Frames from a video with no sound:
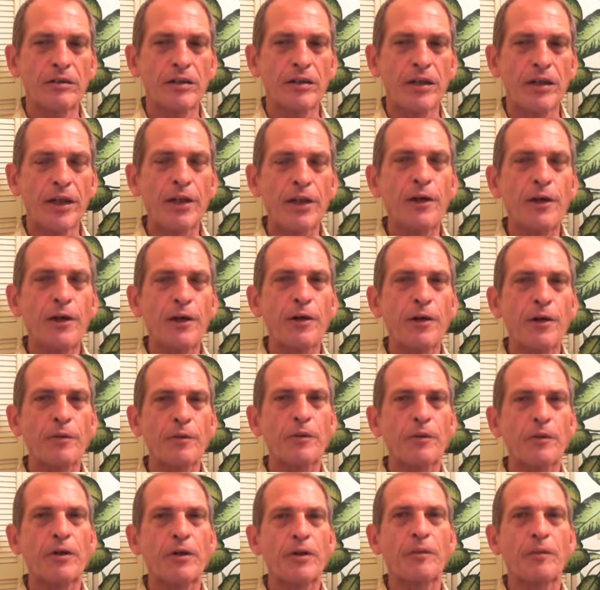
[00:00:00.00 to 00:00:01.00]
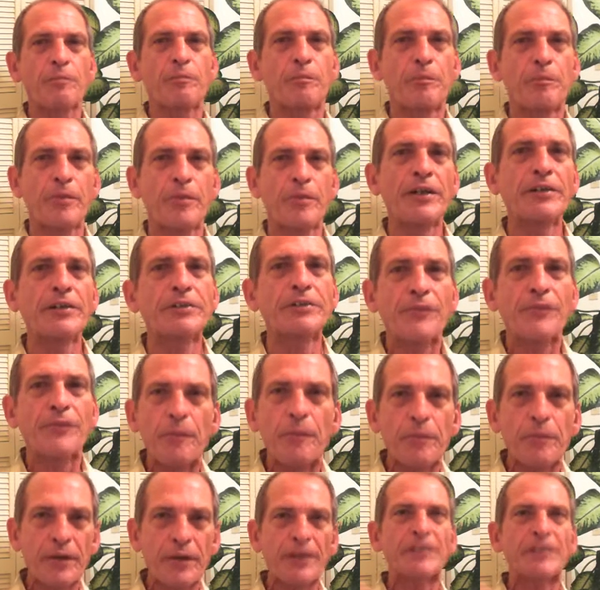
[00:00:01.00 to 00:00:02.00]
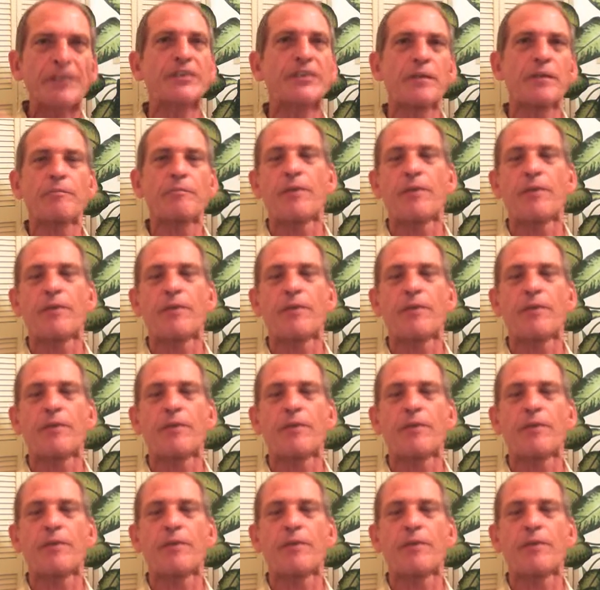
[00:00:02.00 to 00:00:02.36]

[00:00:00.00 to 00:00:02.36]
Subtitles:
inner peace, the peace that